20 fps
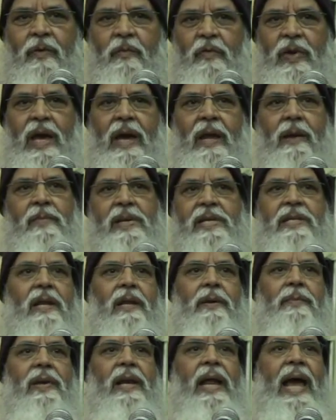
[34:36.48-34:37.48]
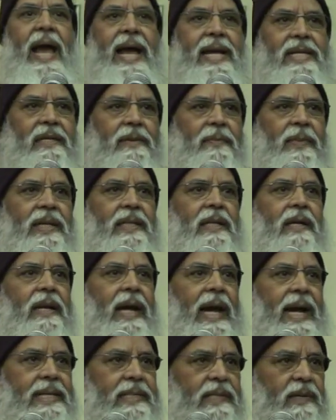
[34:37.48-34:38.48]
We are miserable as a mother,
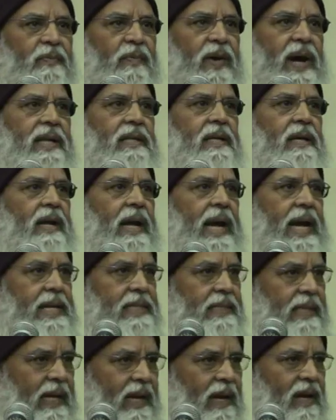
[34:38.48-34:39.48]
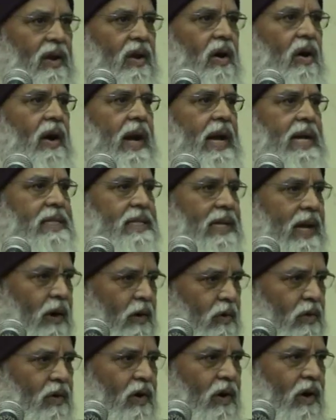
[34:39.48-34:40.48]
as a father, as a in law, as a
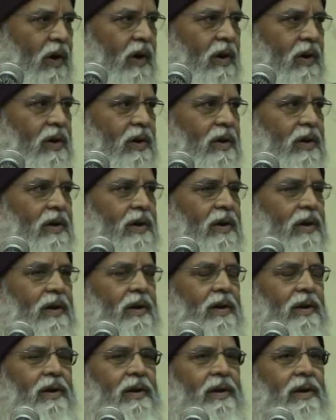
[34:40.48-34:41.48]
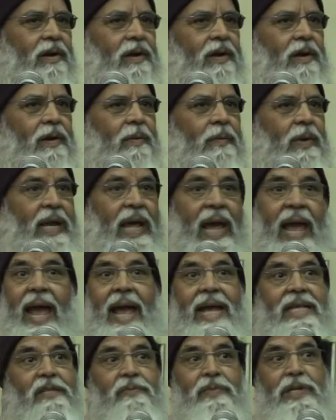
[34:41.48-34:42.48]
outlaw. But
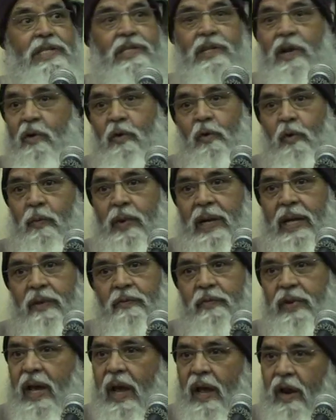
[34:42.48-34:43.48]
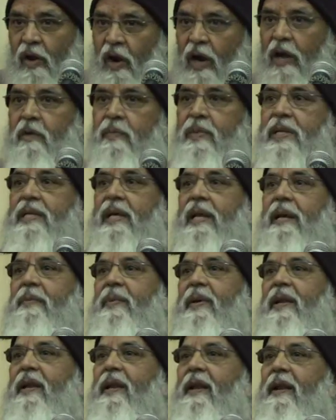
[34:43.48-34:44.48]
as Mr. Nobody, we are not
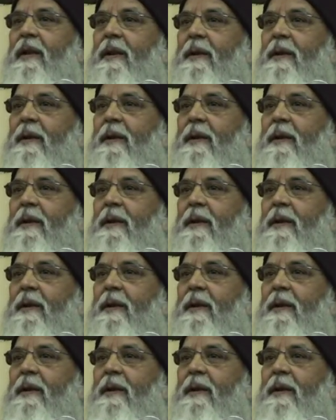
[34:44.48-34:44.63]
miserable.